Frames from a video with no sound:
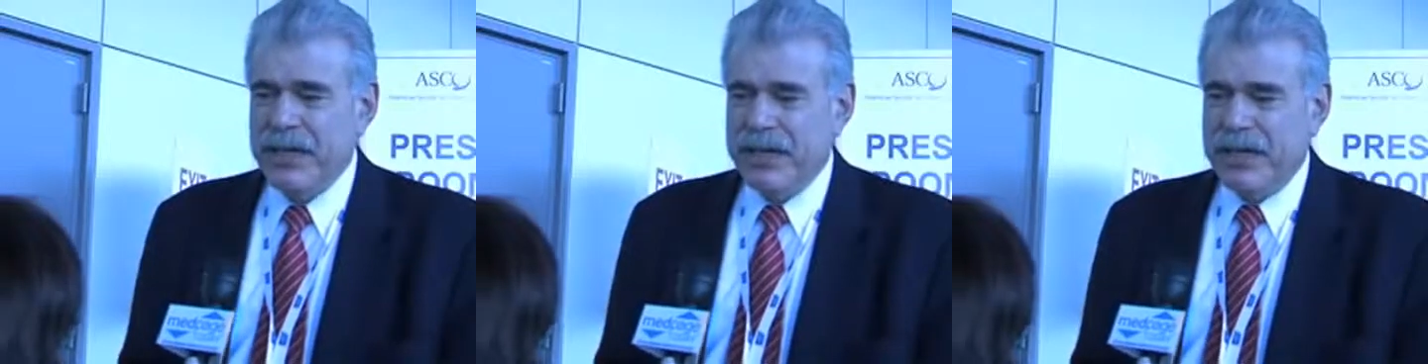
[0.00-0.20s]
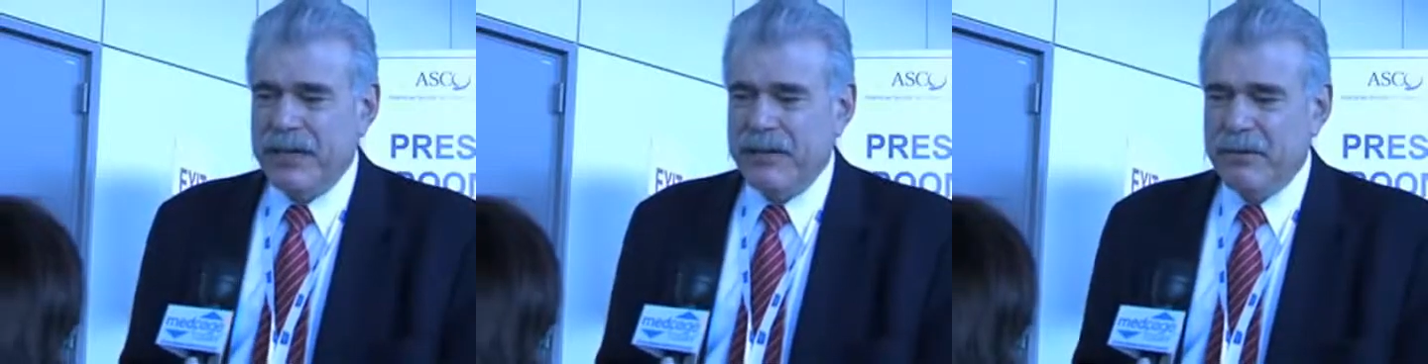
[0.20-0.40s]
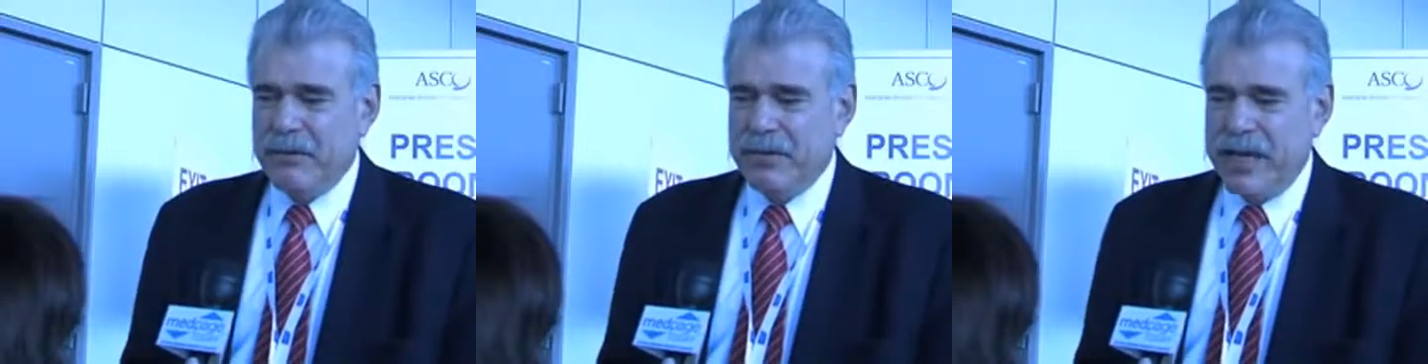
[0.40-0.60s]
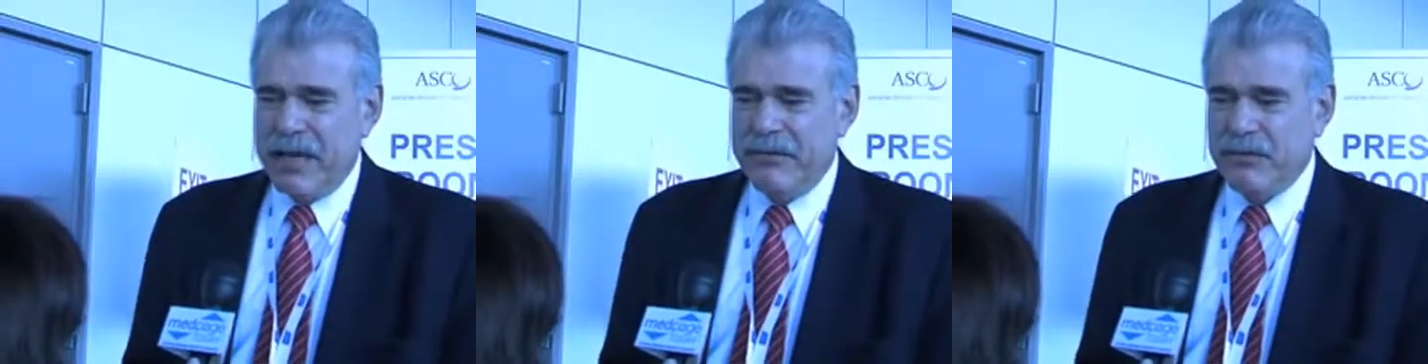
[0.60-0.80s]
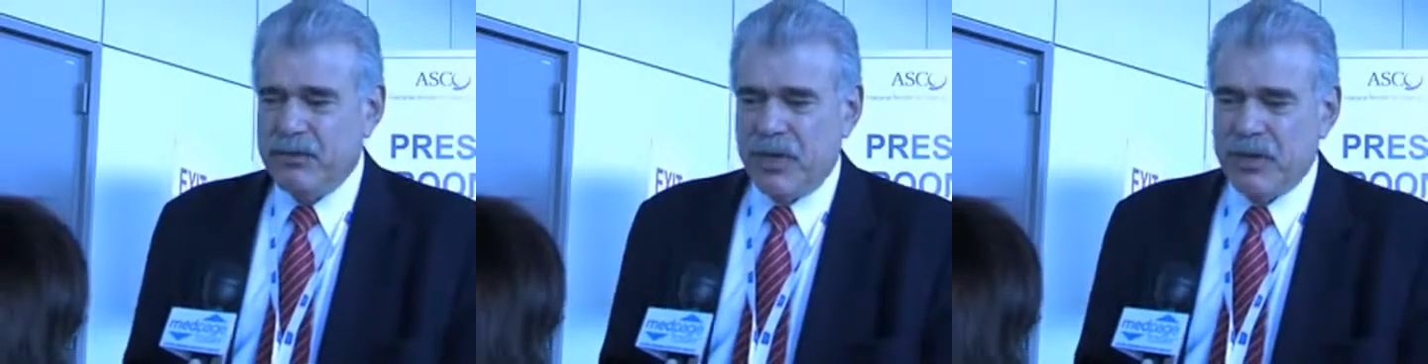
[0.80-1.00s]
We
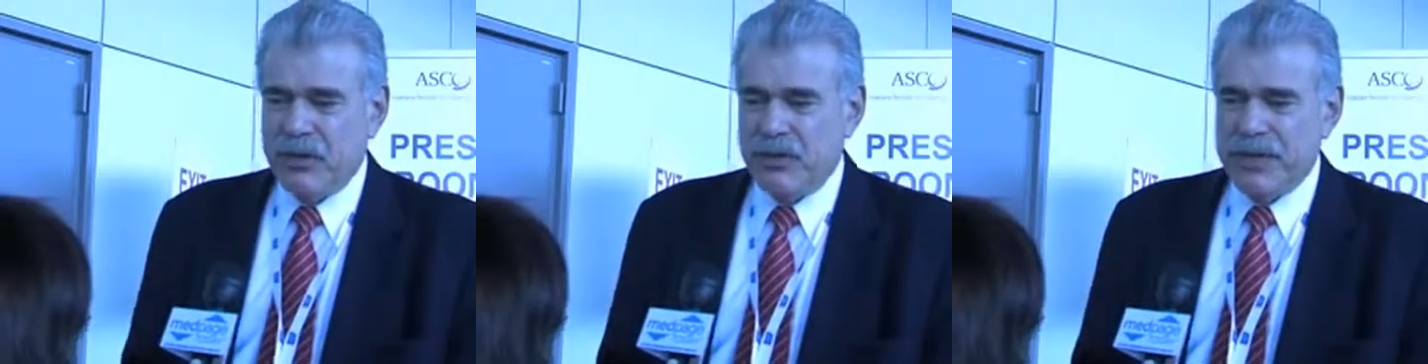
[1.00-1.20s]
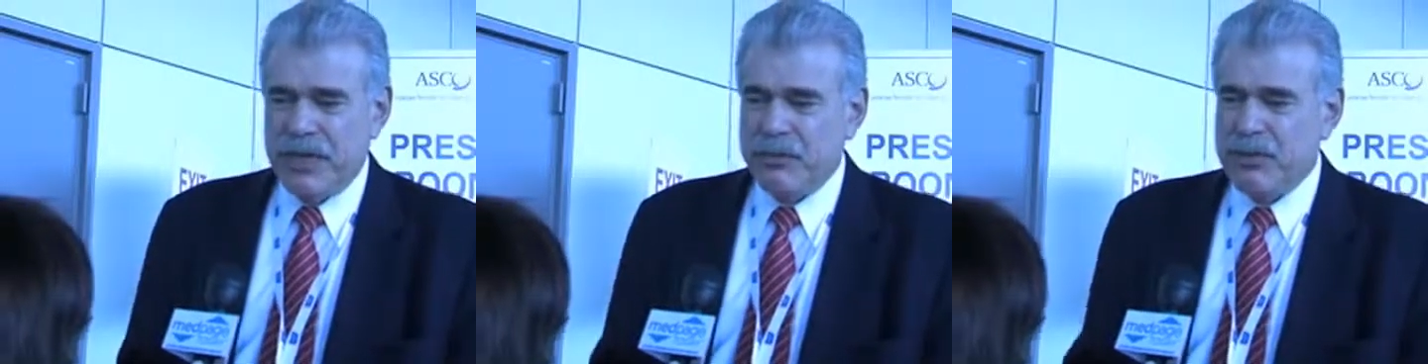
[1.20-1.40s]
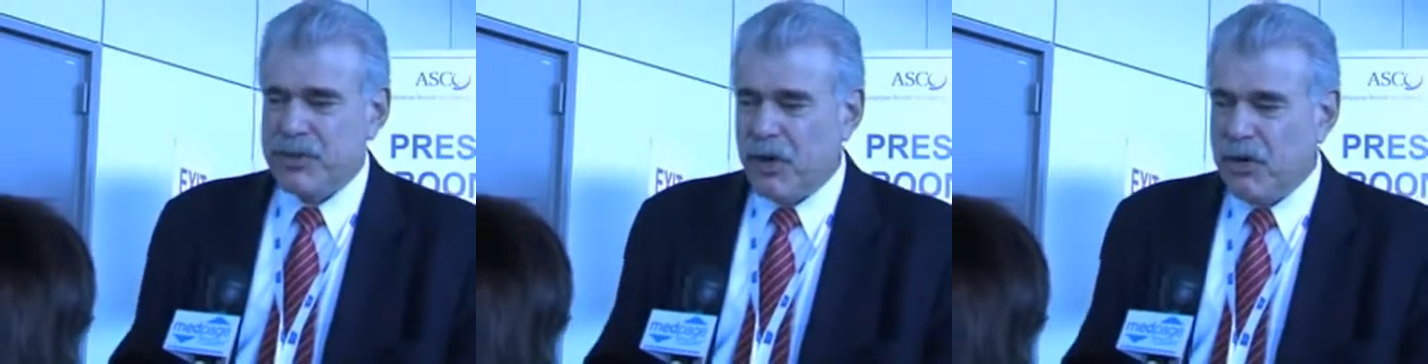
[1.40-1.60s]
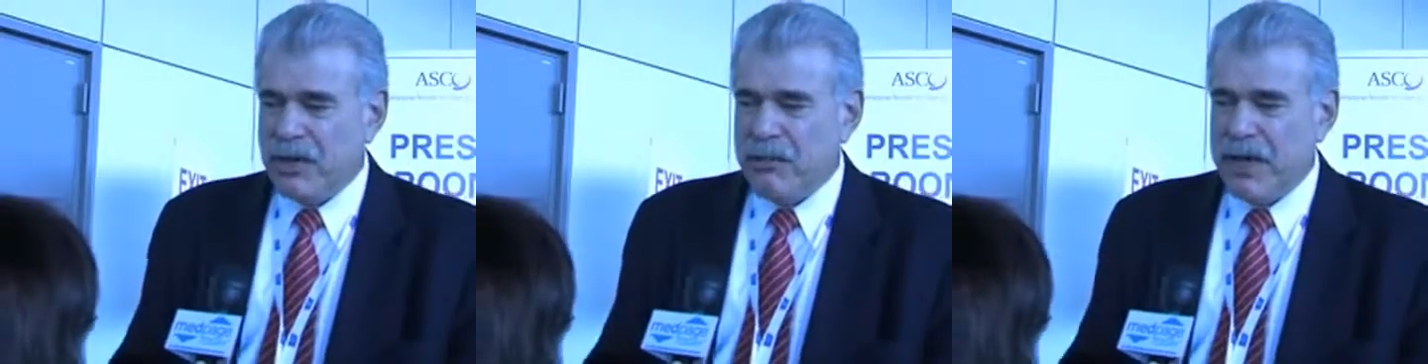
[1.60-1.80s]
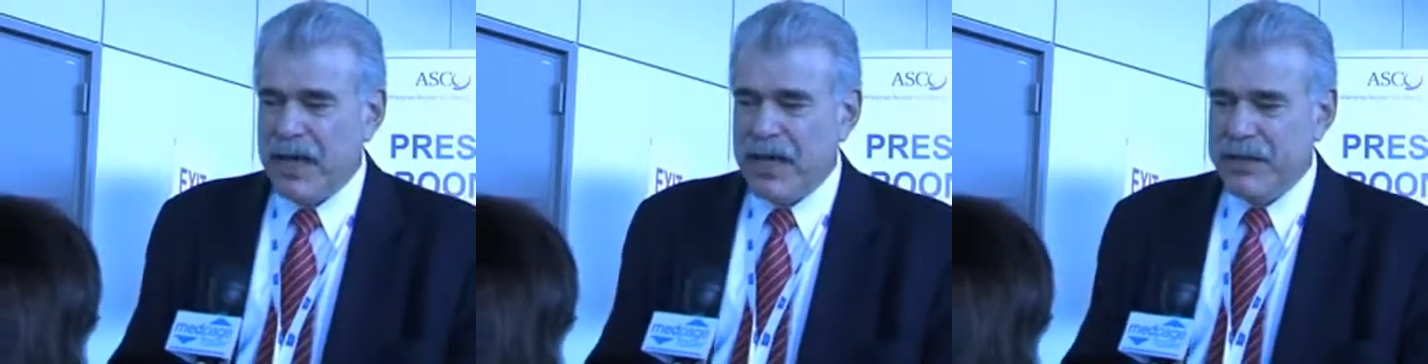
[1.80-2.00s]
have a drug called
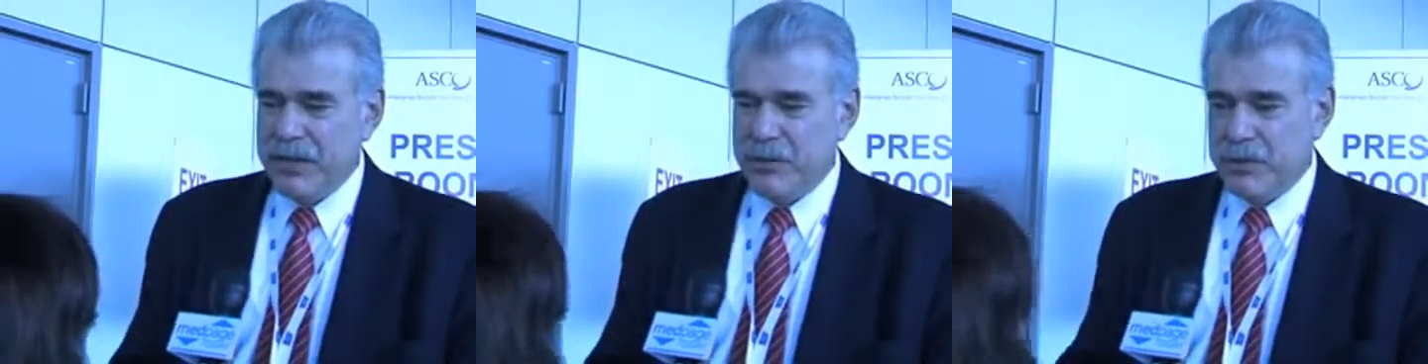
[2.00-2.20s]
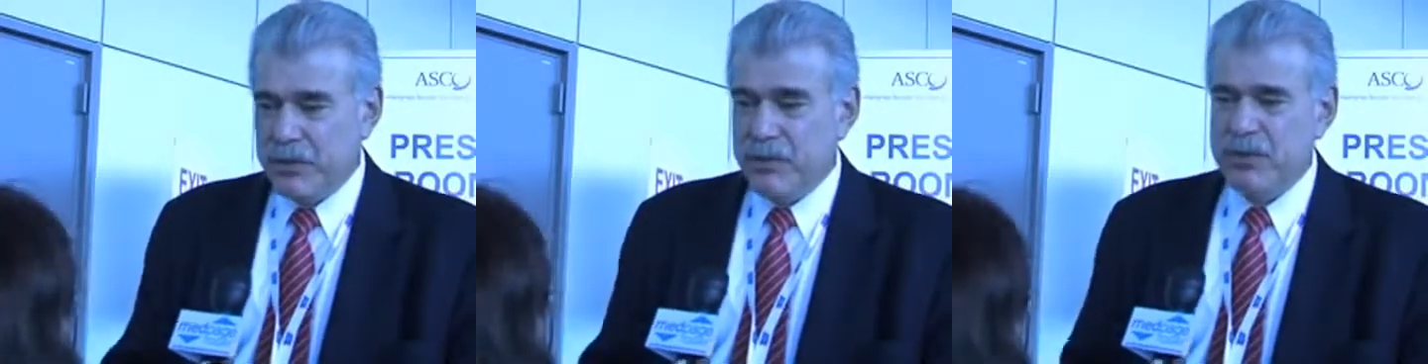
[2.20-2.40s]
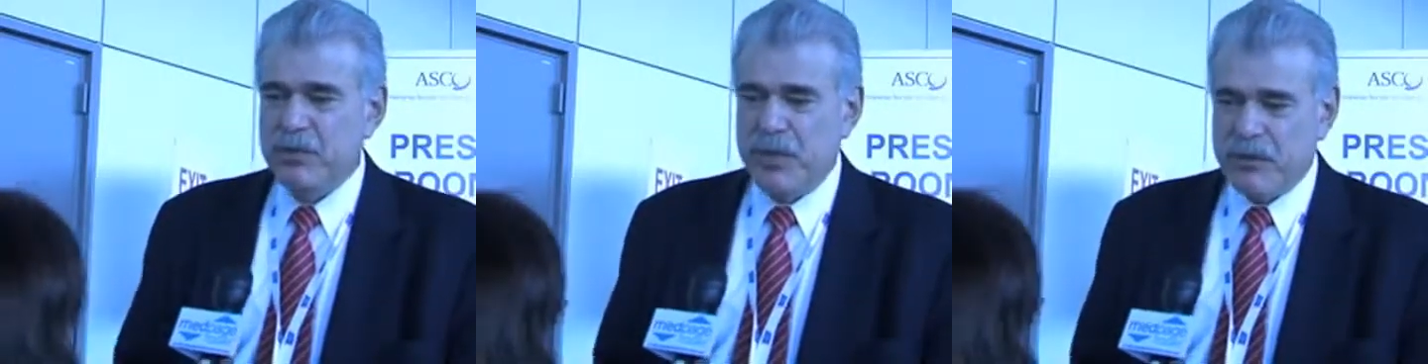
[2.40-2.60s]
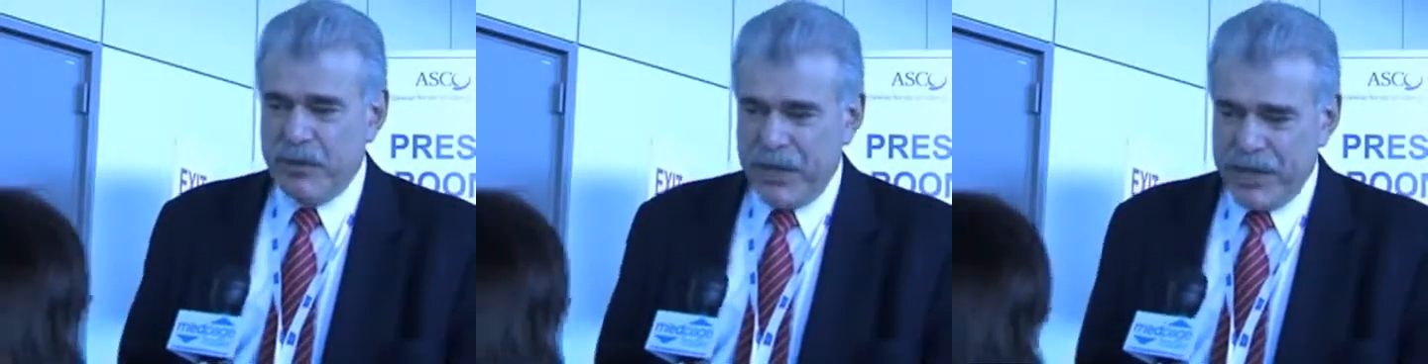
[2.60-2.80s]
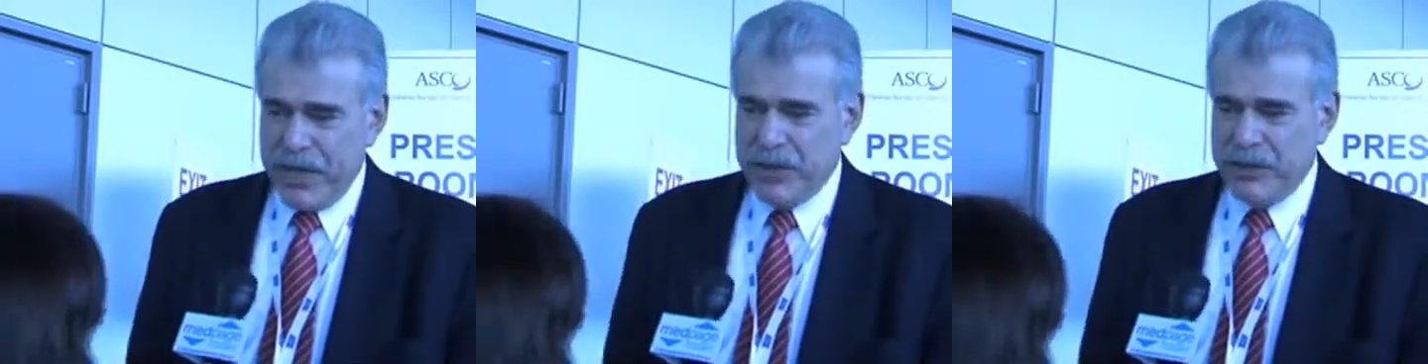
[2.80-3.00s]
temozolomide that's been used with
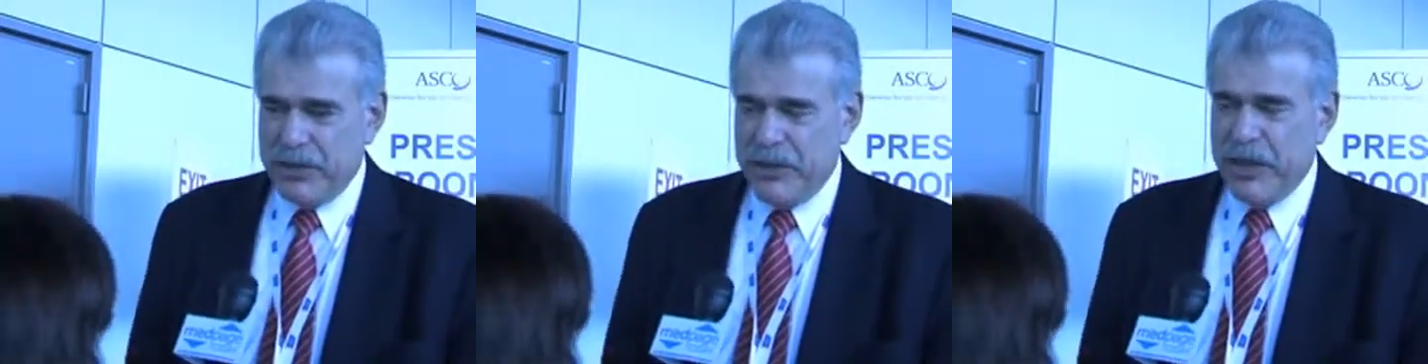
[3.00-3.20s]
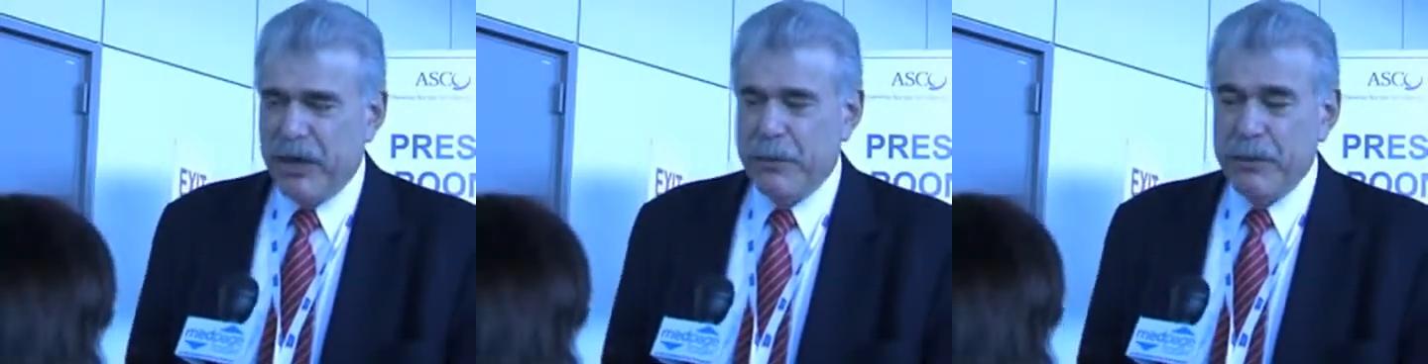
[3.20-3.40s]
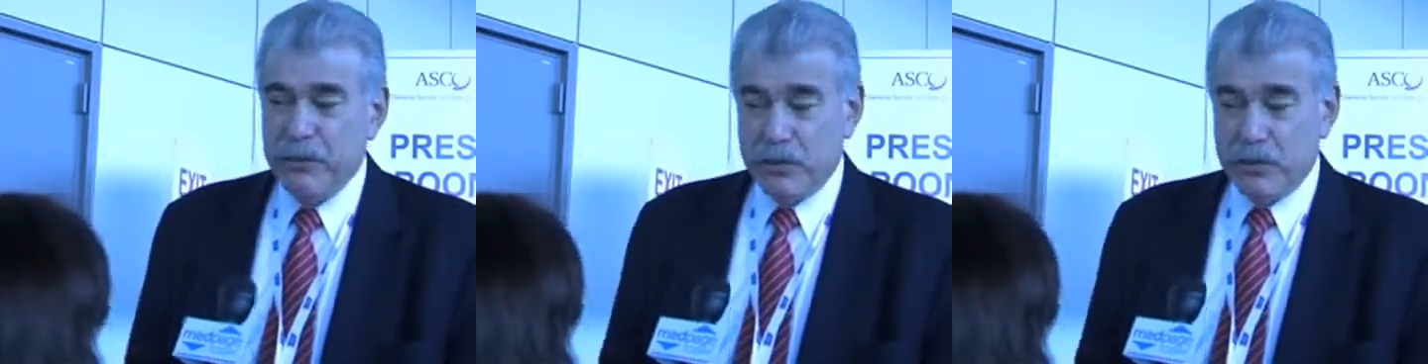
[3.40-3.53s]
radiation therapy.